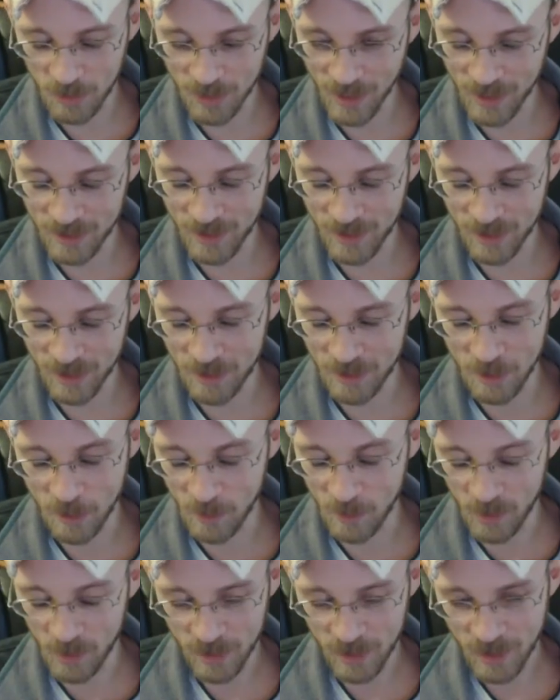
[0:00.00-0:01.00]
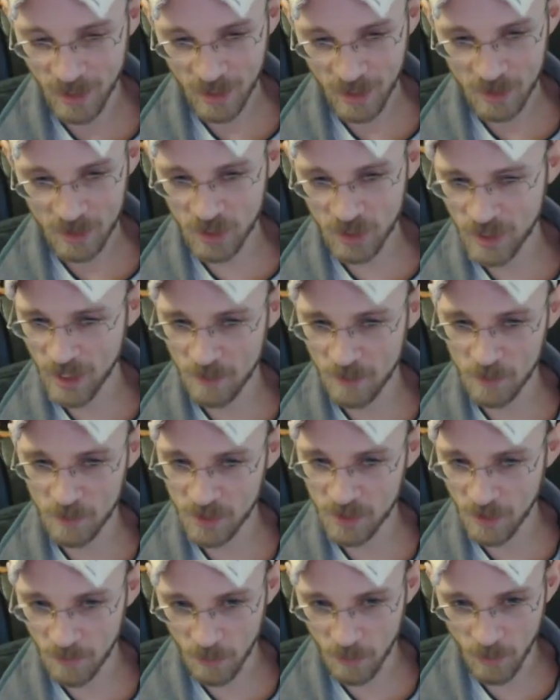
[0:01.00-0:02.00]
I don't know, but she gave
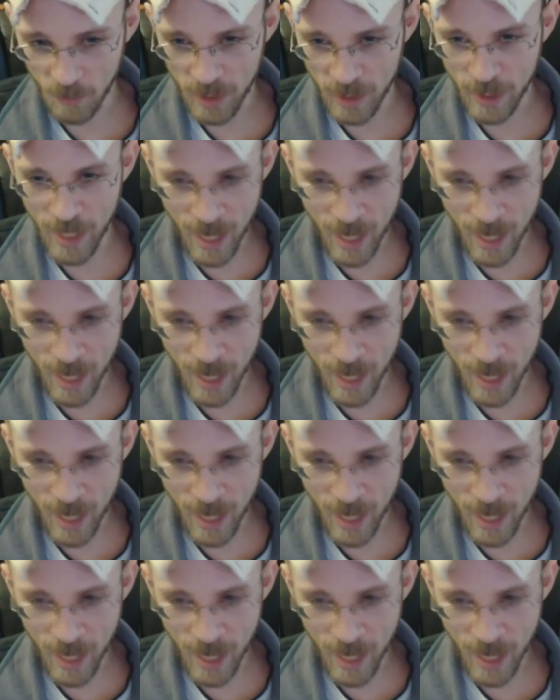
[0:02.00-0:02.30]
herself away,